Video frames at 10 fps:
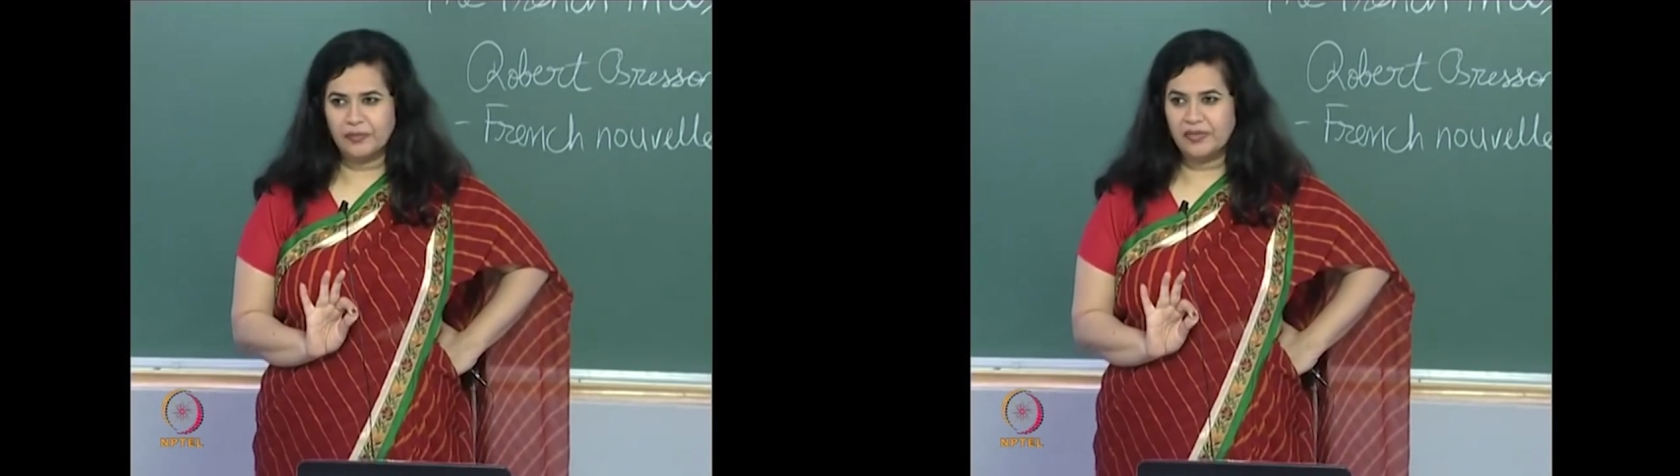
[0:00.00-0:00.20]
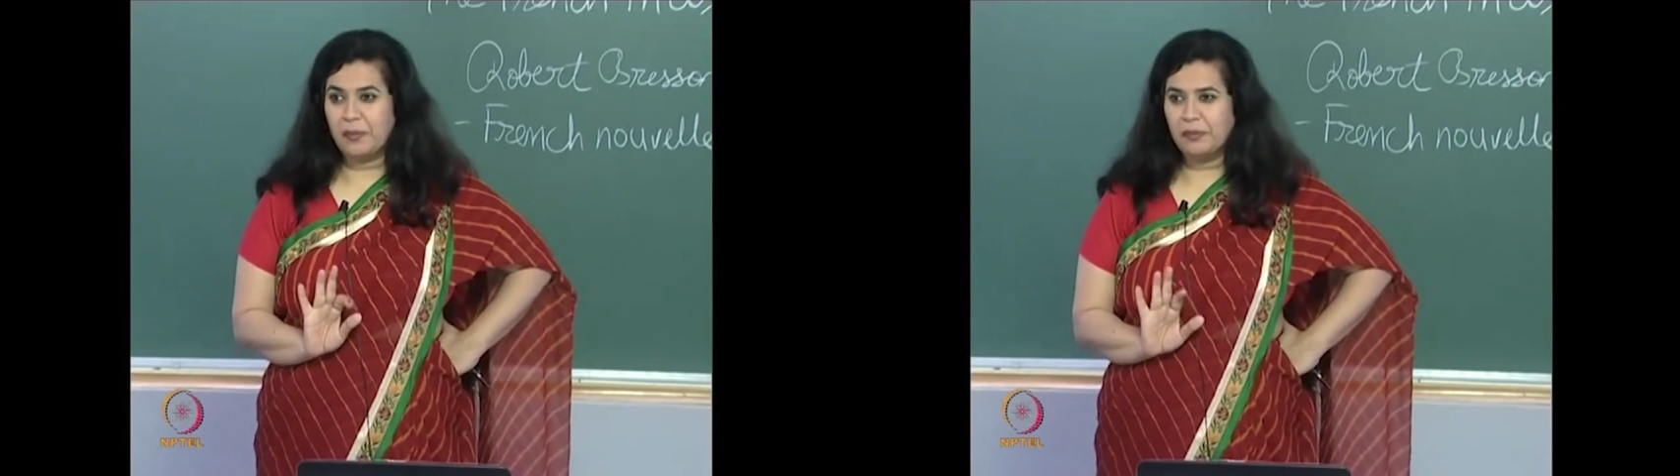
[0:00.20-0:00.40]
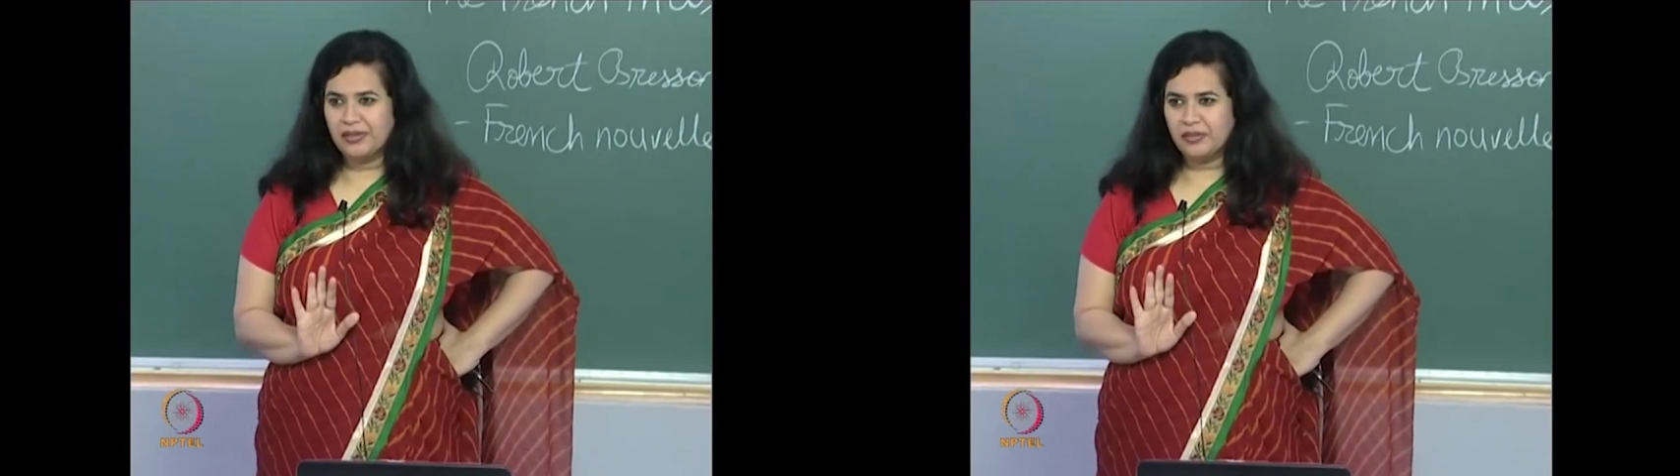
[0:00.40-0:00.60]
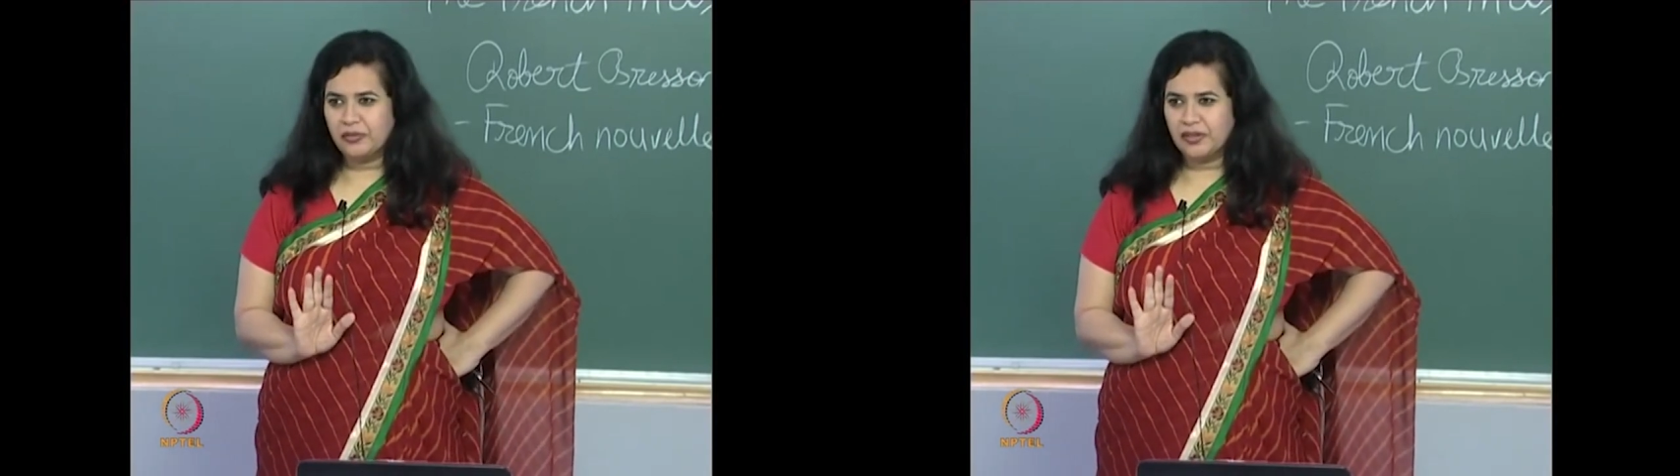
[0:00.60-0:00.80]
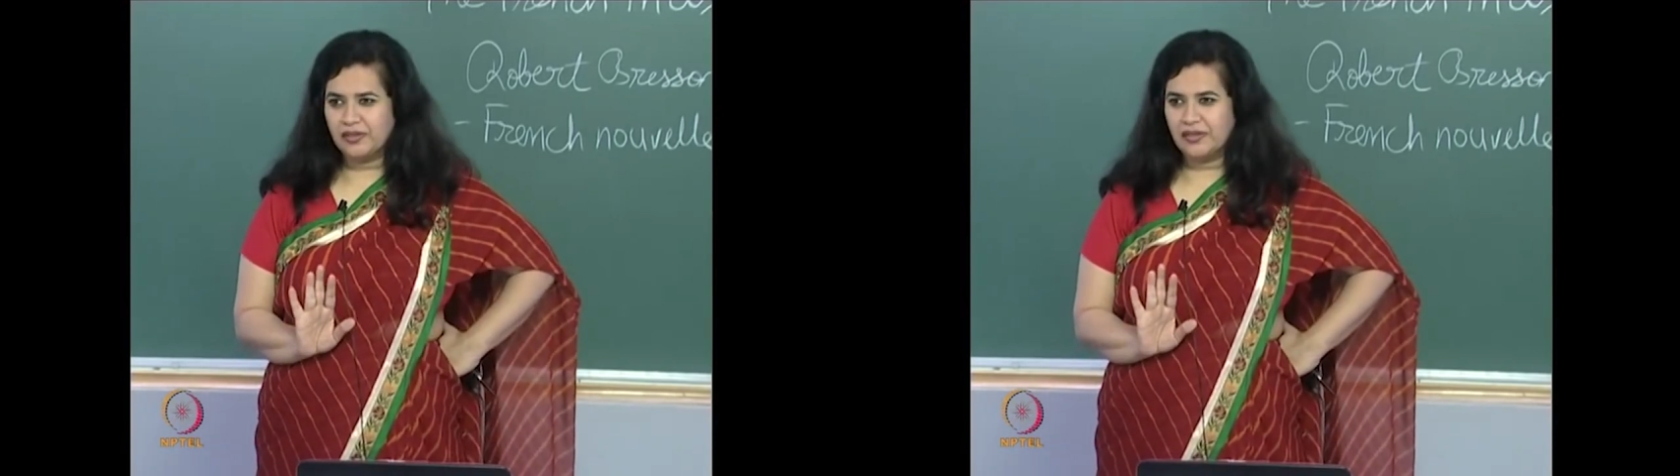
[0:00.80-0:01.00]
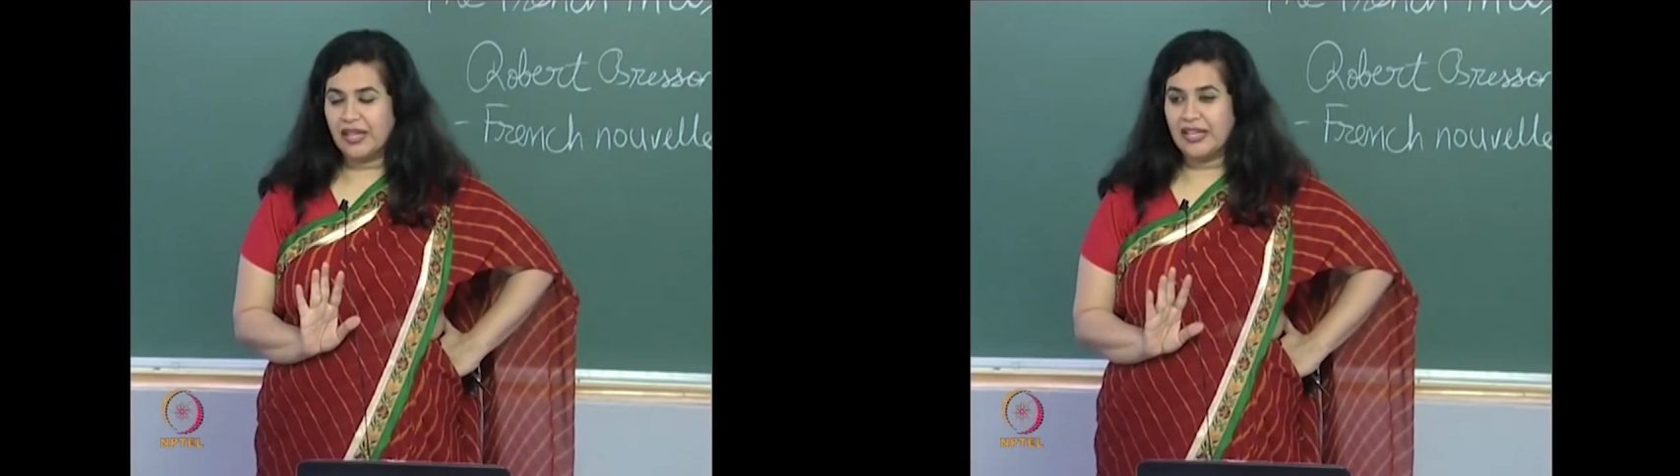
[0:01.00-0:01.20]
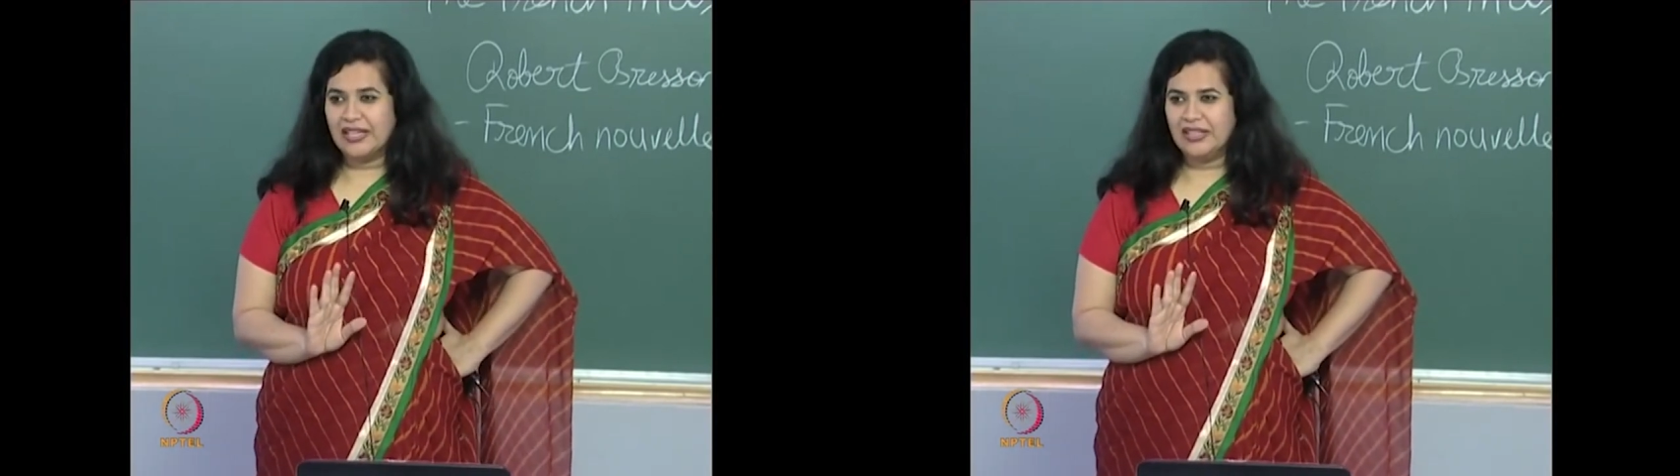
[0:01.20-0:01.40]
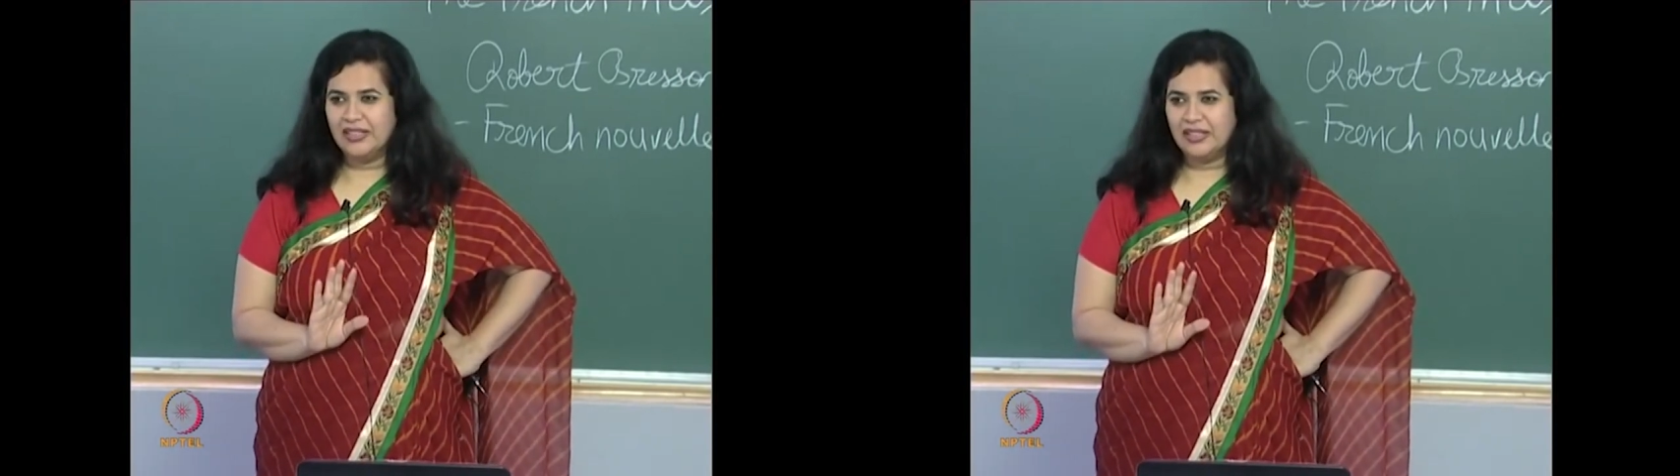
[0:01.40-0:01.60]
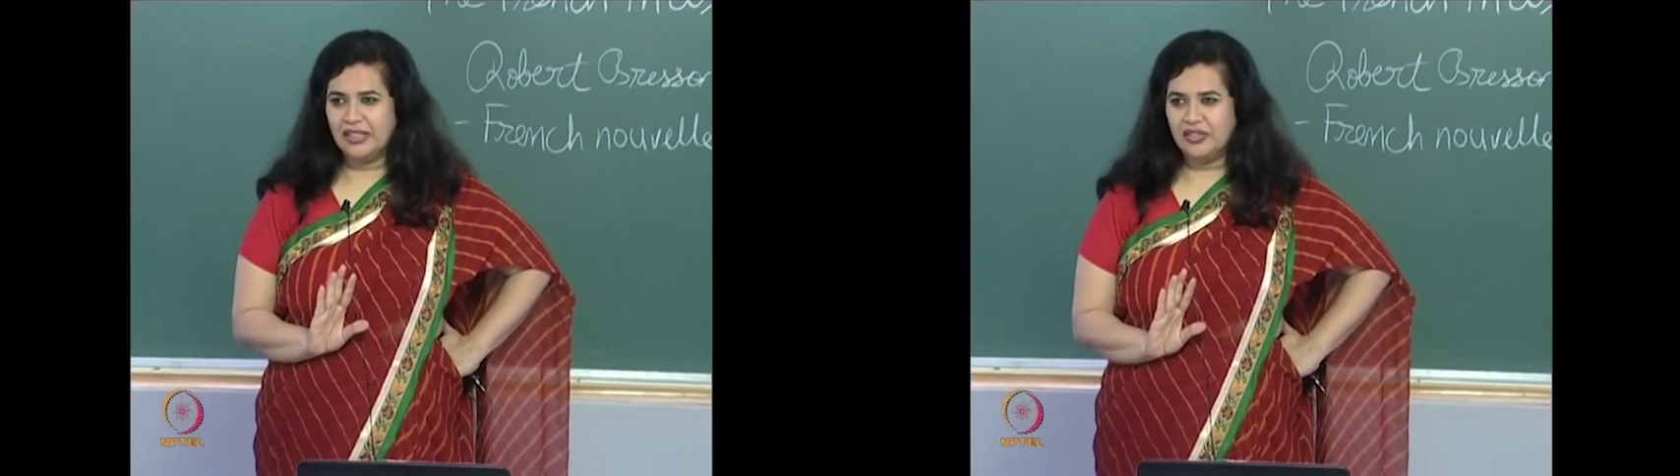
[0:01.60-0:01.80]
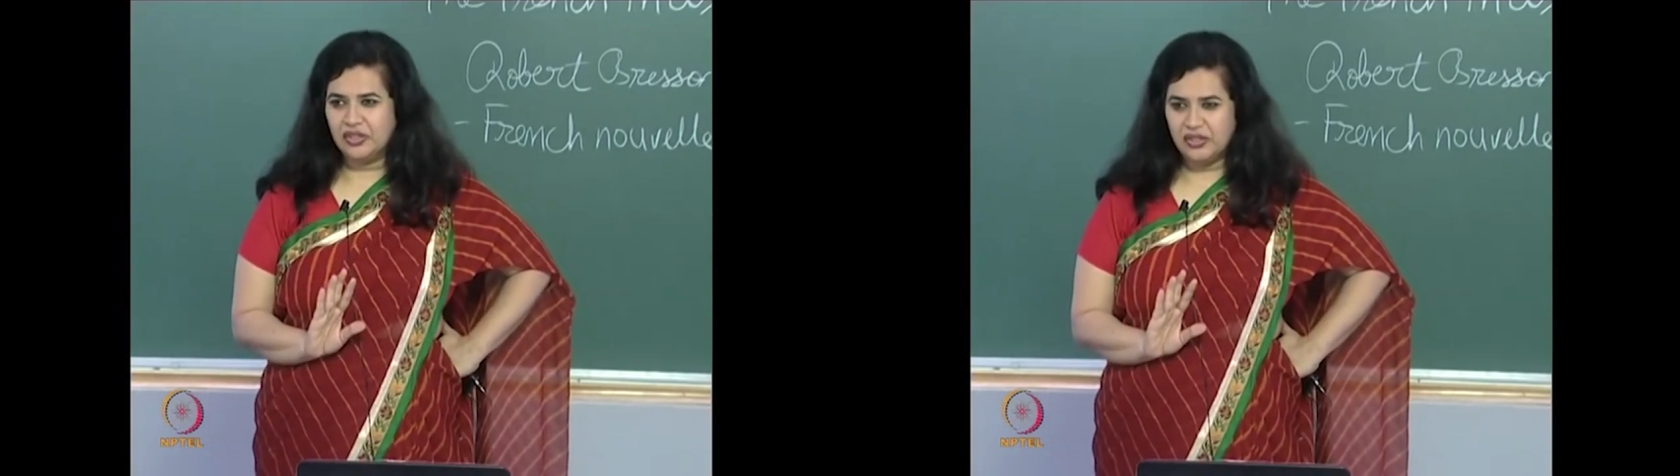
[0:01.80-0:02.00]
the misfits, the
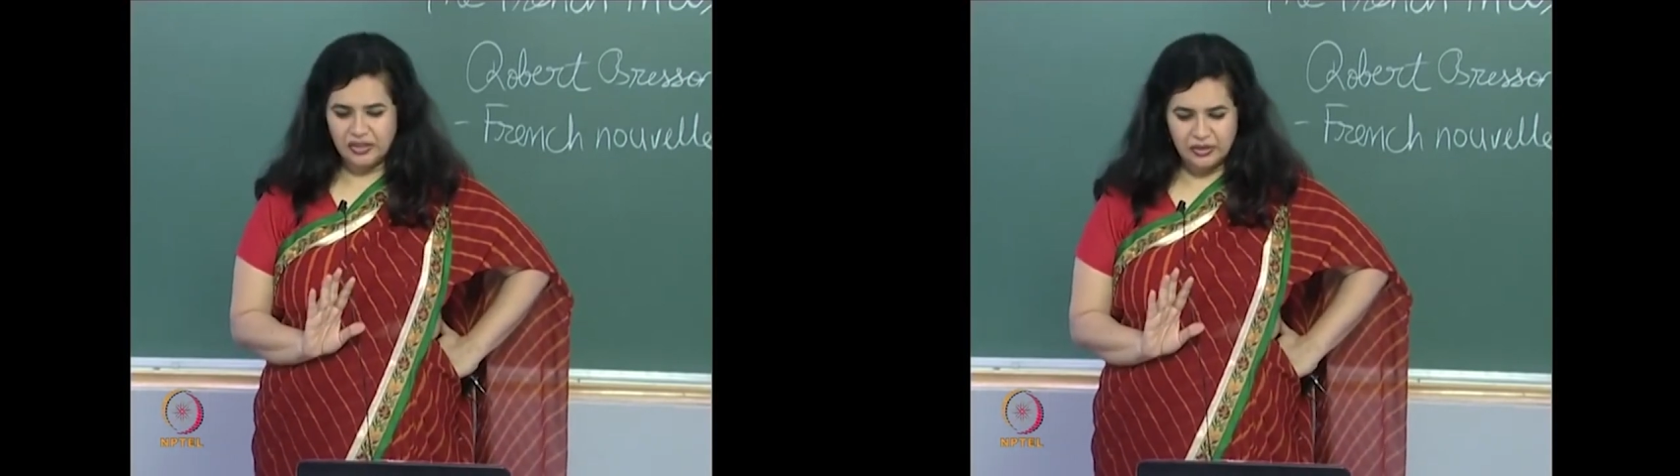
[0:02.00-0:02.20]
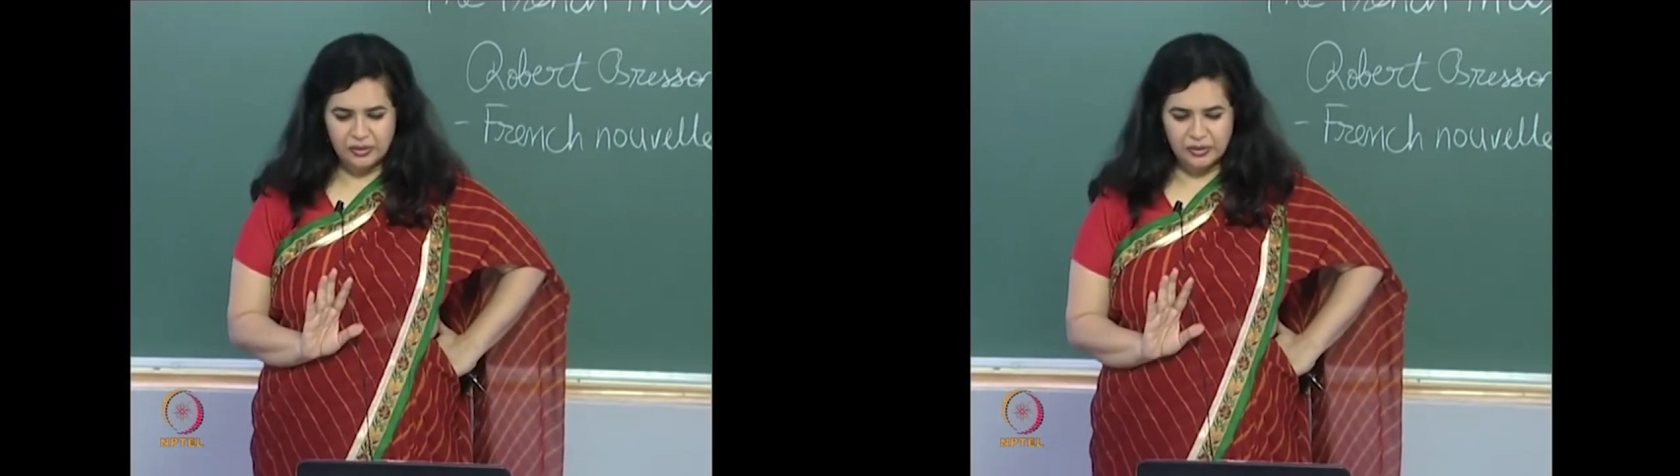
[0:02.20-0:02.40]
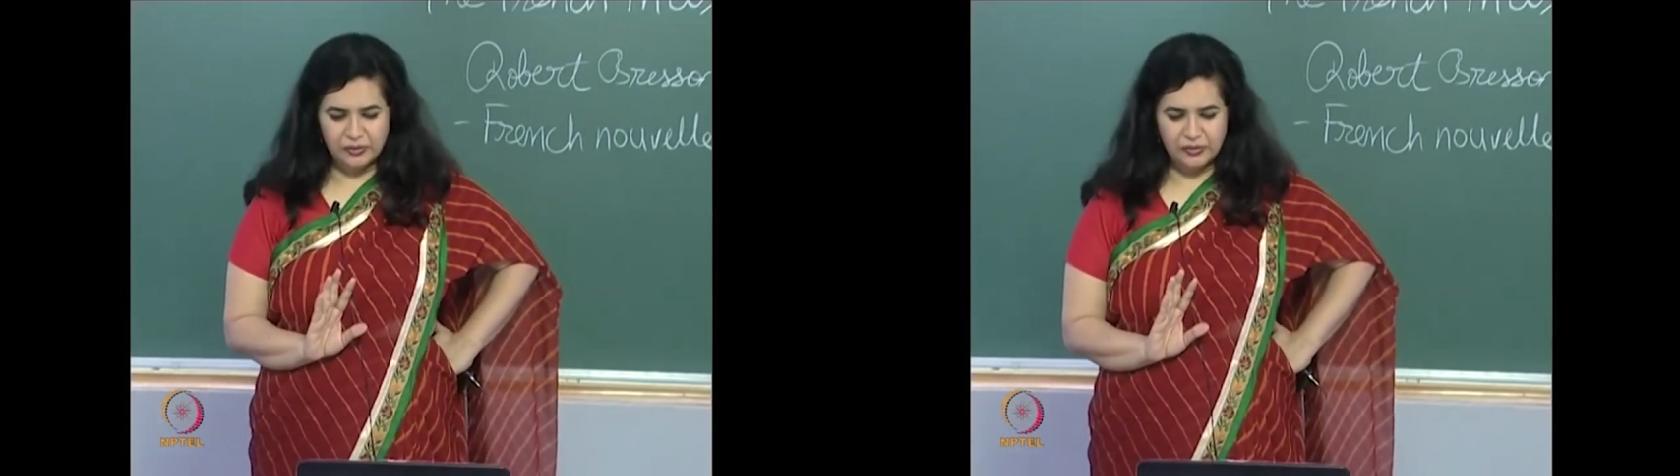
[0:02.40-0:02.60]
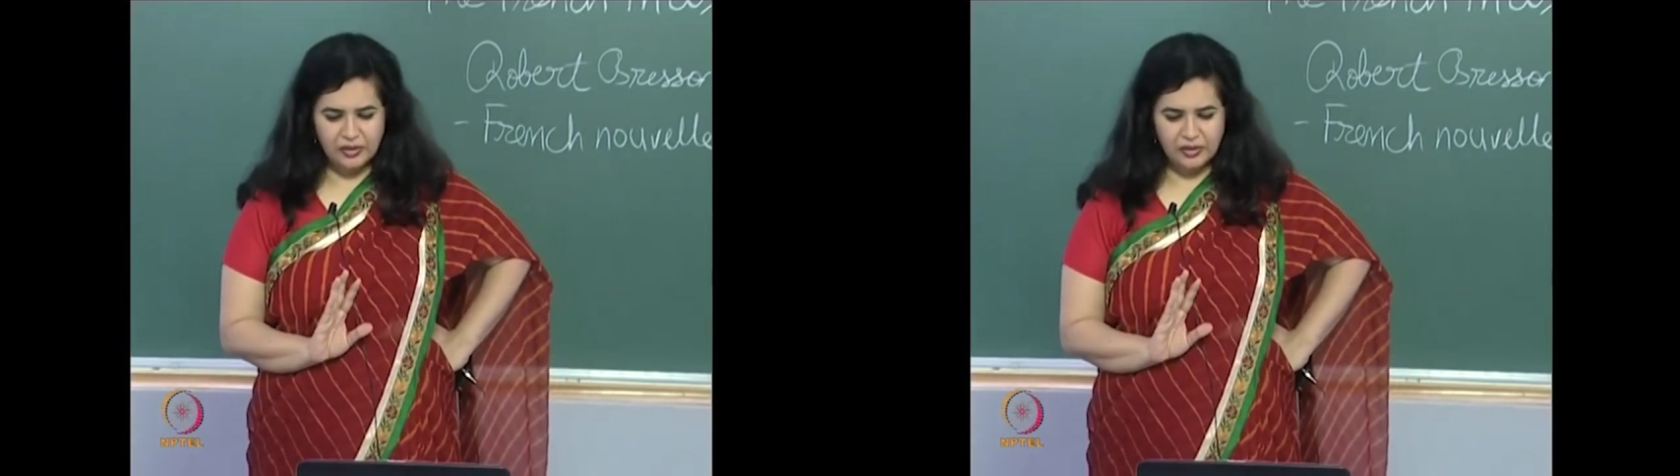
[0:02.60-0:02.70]
alienated hero.